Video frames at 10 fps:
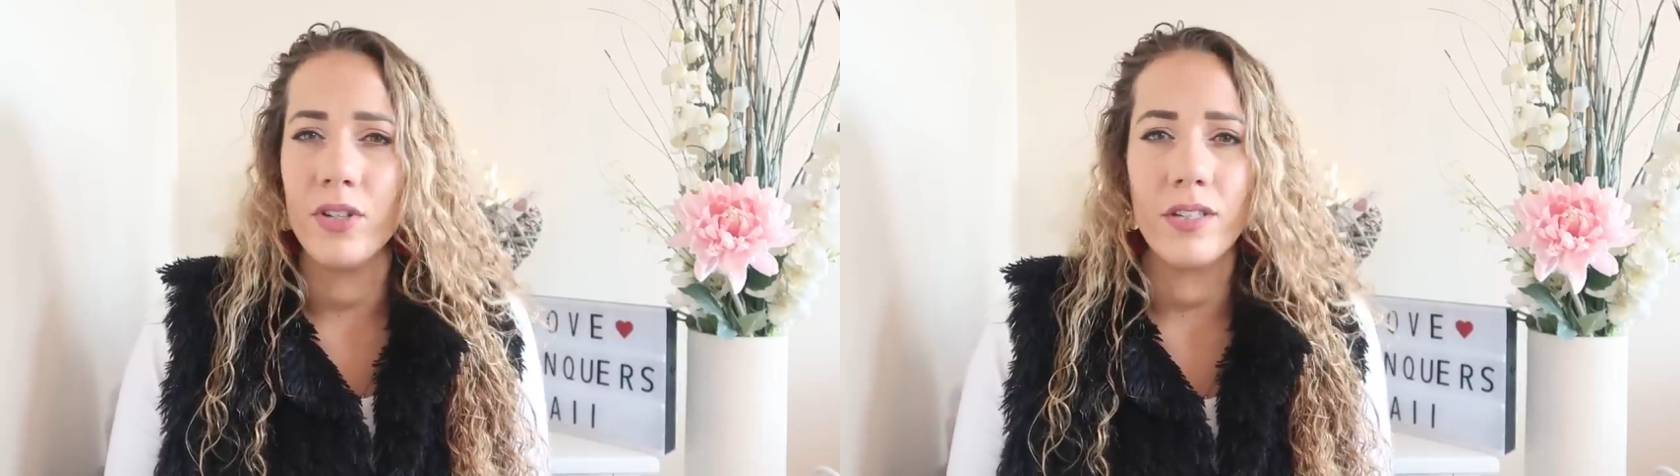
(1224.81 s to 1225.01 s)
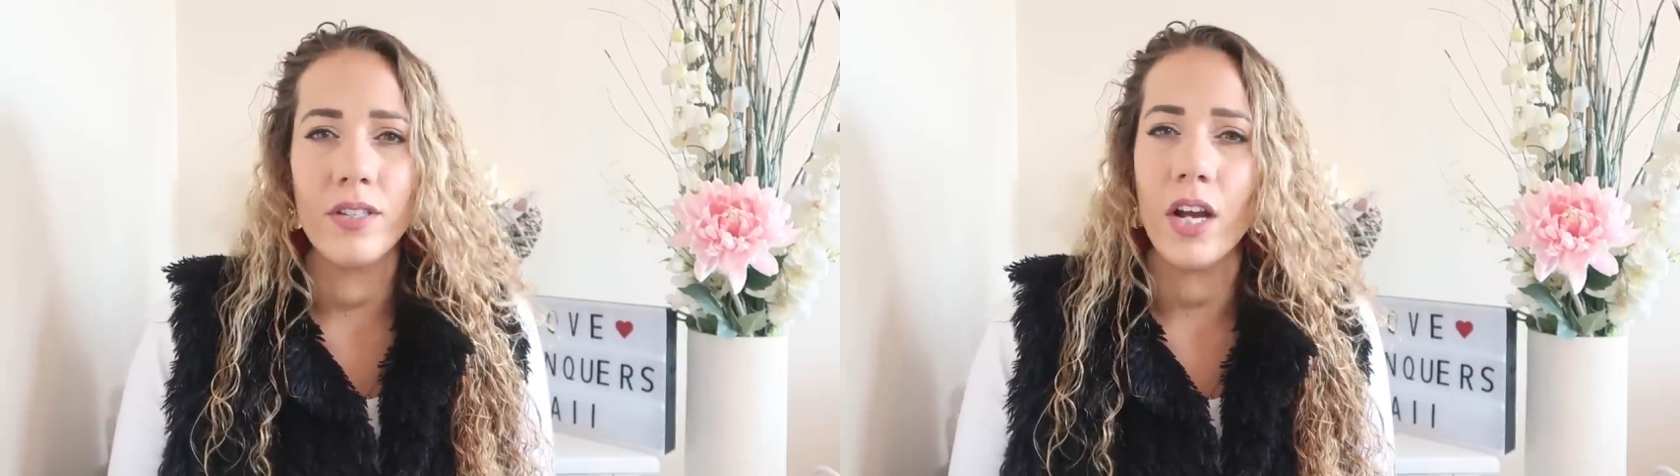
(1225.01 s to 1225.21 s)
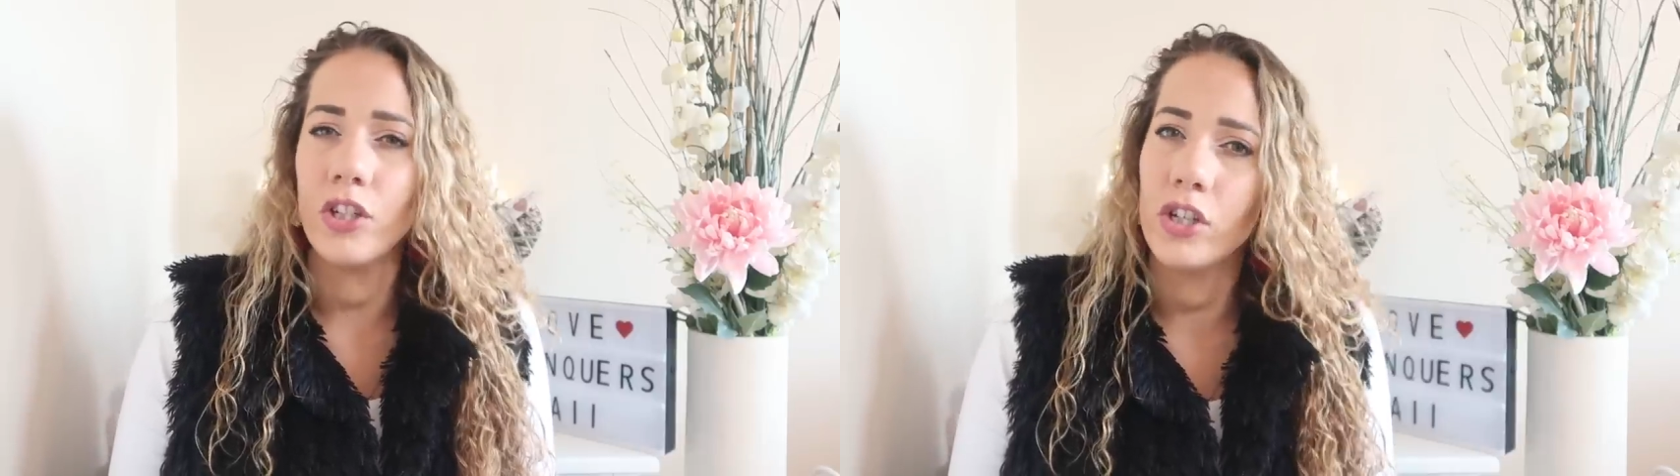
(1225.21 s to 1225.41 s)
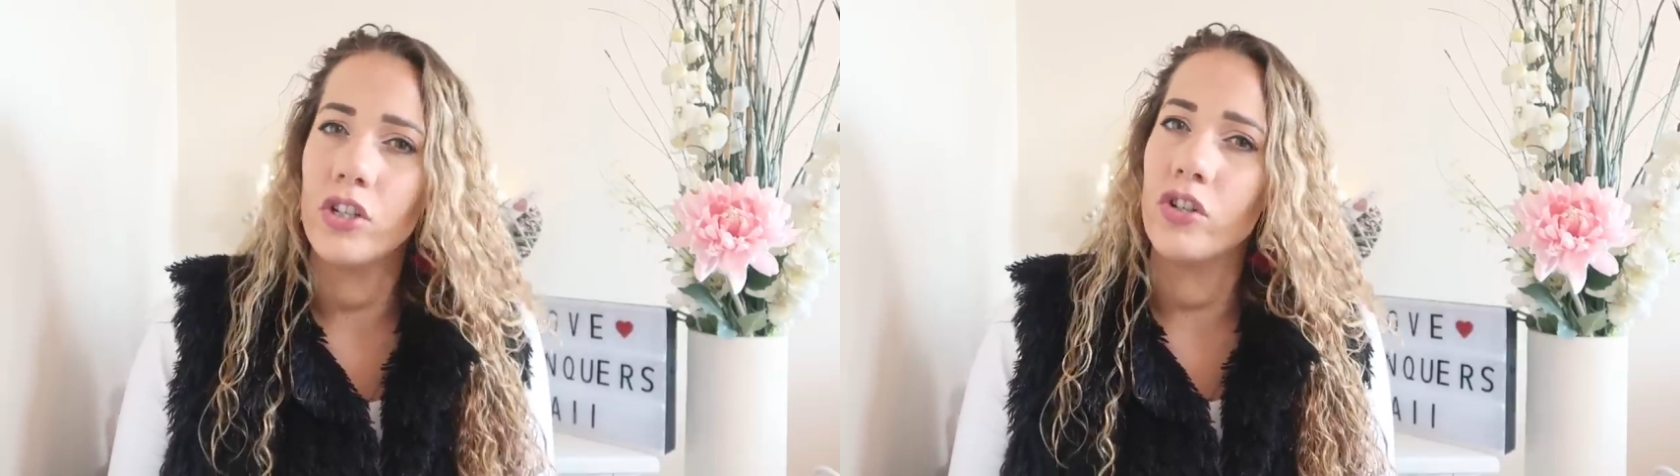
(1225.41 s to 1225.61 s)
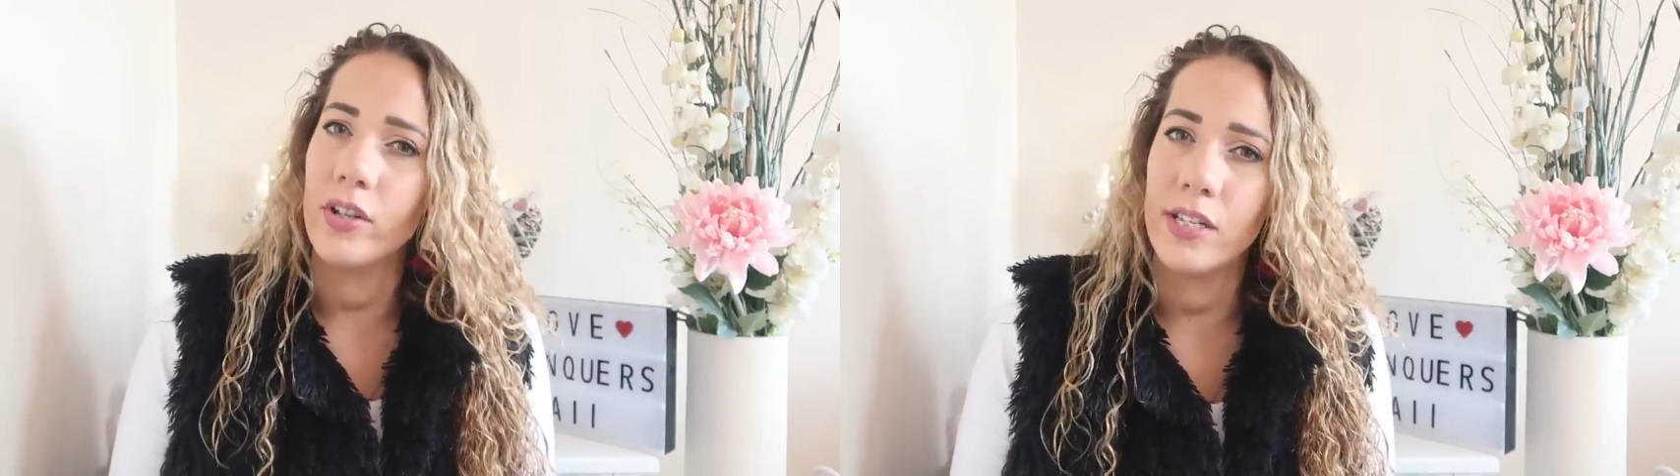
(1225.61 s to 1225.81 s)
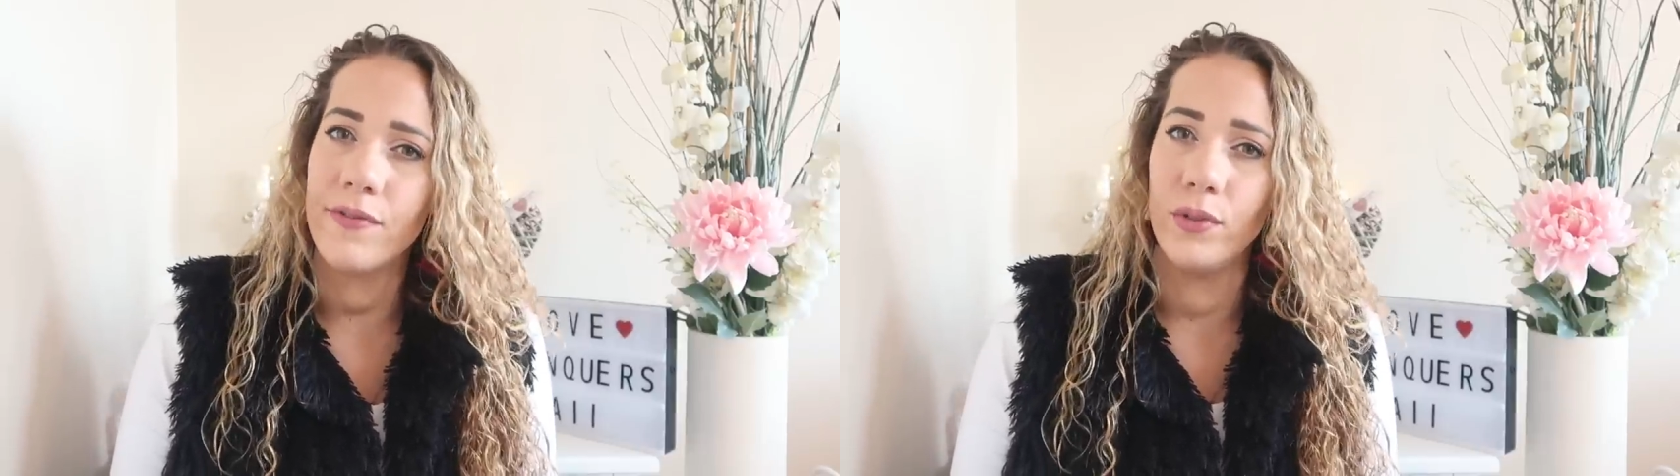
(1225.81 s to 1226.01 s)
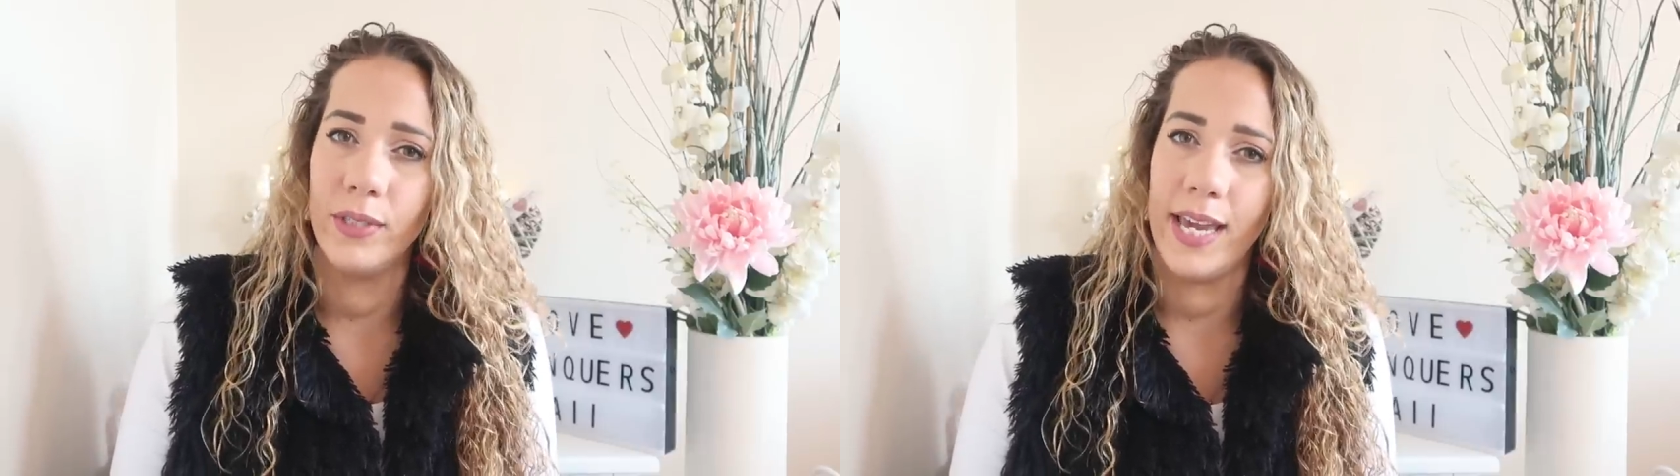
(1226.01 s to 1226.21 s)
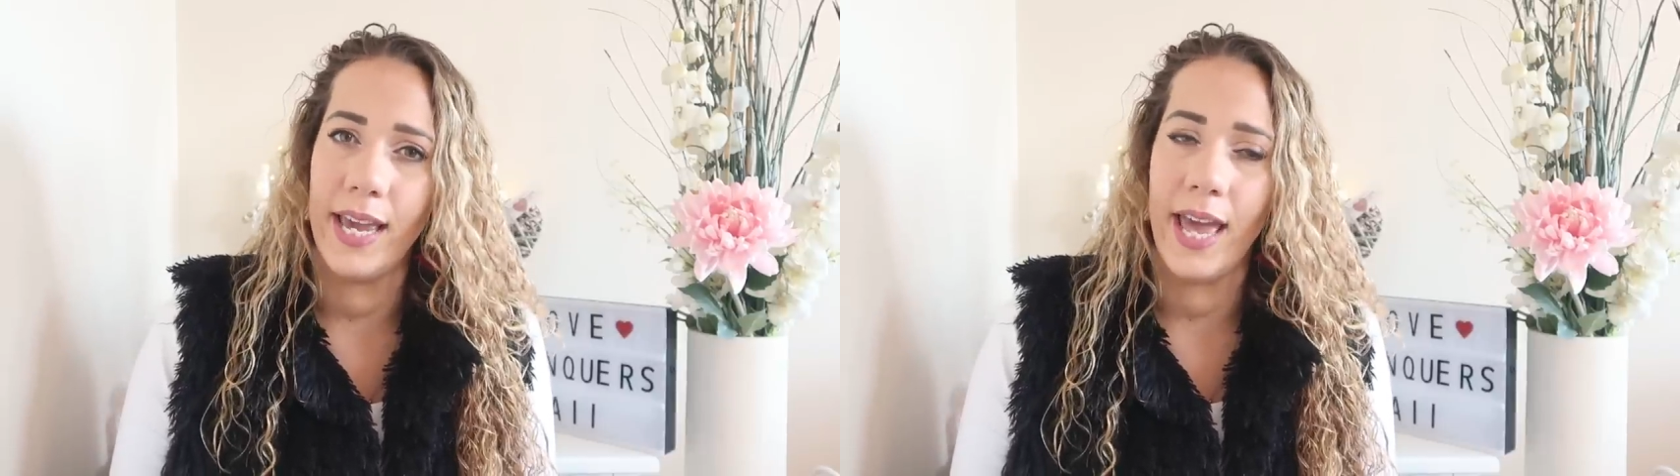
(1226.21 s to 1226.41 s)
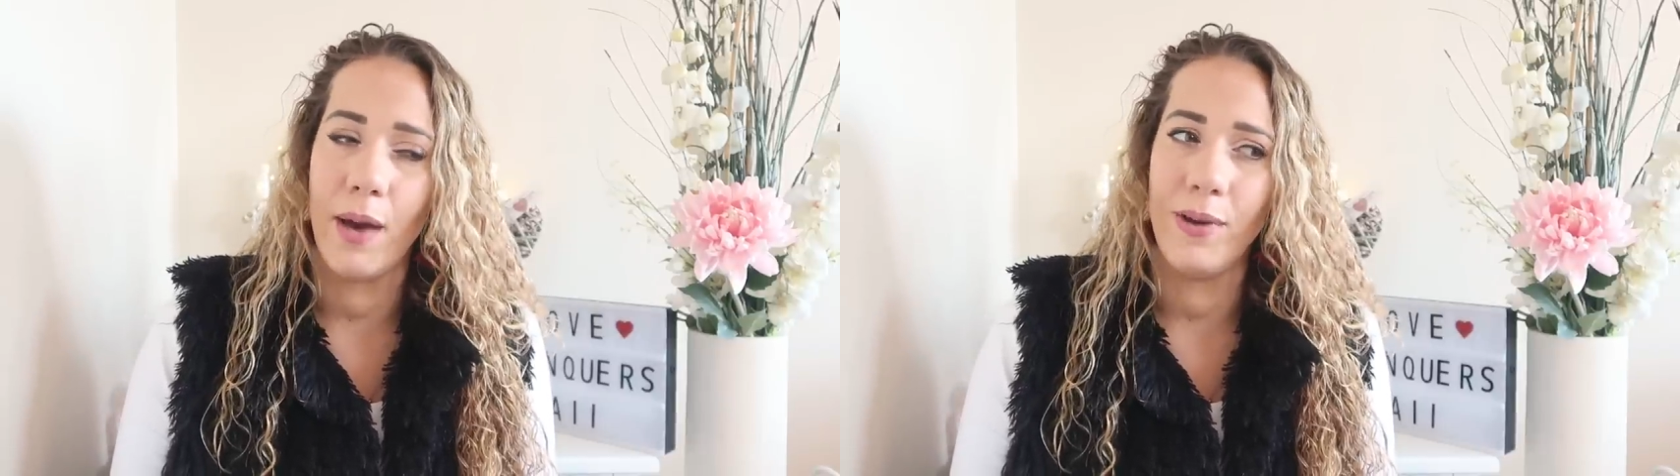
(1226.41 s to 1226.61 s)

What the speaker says: just such a stressful year